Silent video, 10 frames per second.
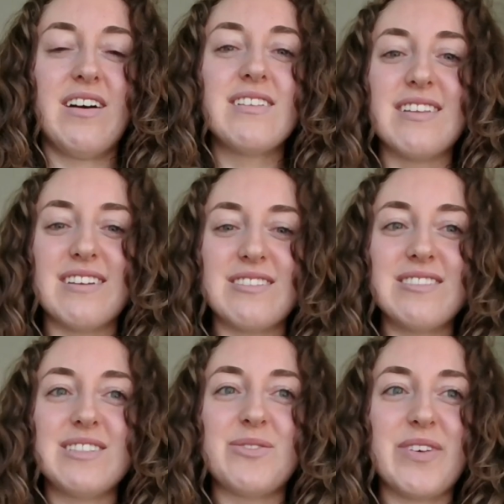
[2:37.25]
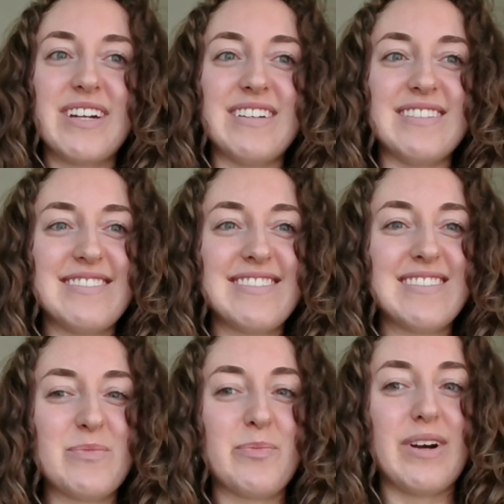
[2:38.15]
A little surreal,
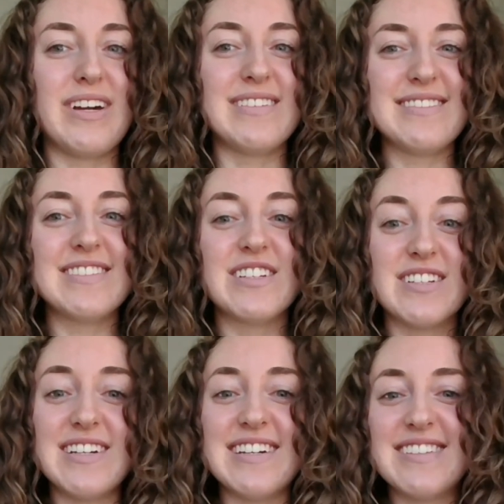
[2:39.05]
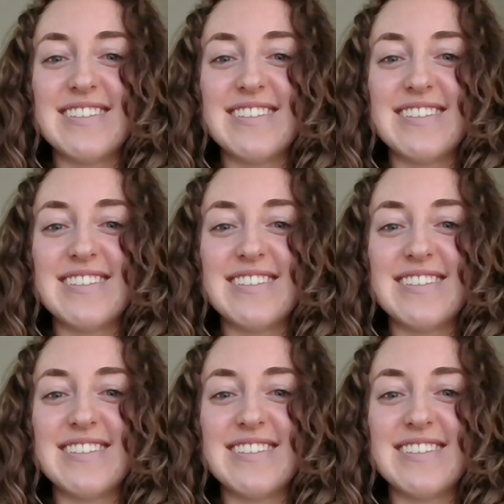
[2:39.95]
but good.